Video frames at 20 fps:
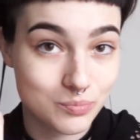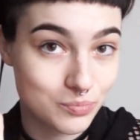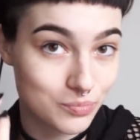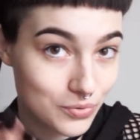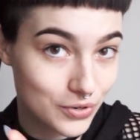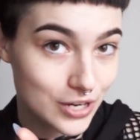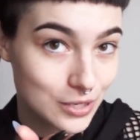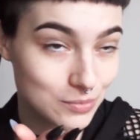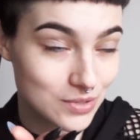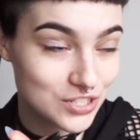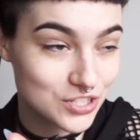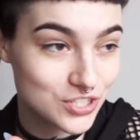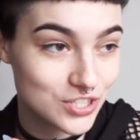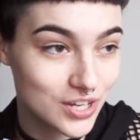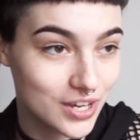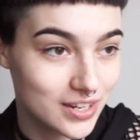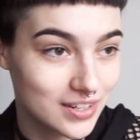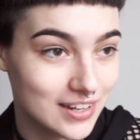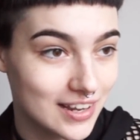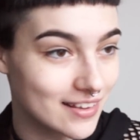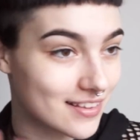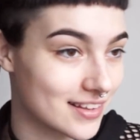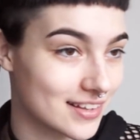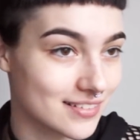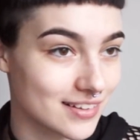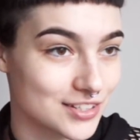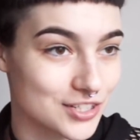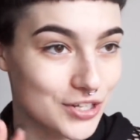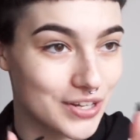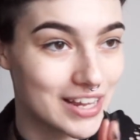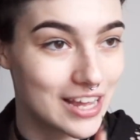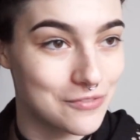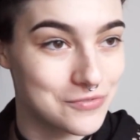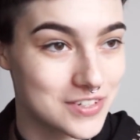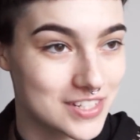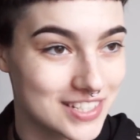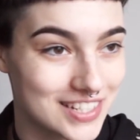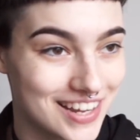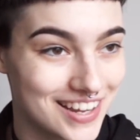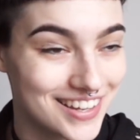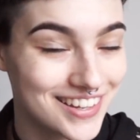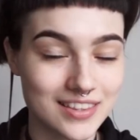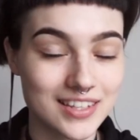pretty much done, I think that's all I have to say.